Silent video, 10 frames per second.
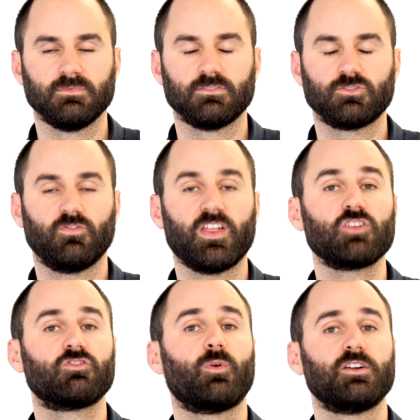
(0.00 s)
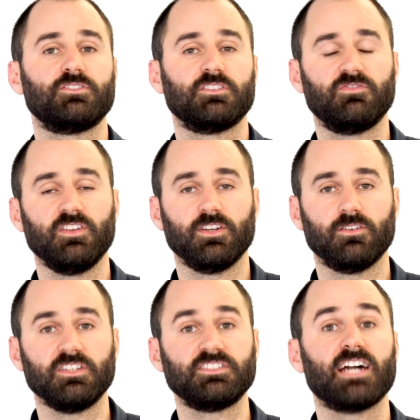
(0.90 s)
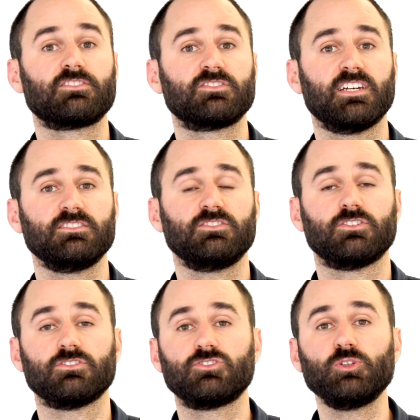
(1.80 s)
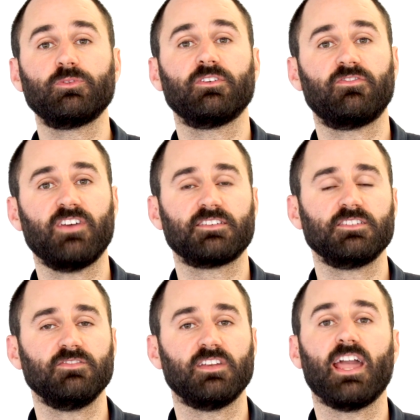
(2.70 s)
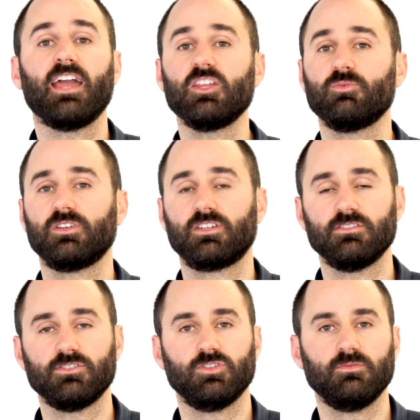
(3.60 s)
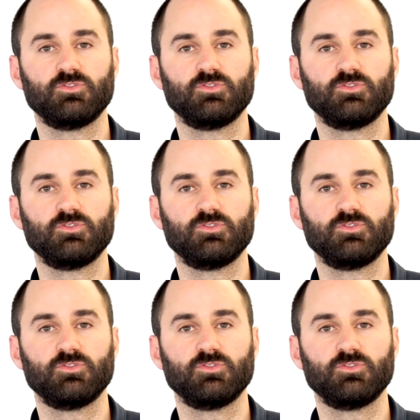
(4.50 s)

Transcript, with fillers: So thank you for watching this video. These exercises are super effective and anyone can do them,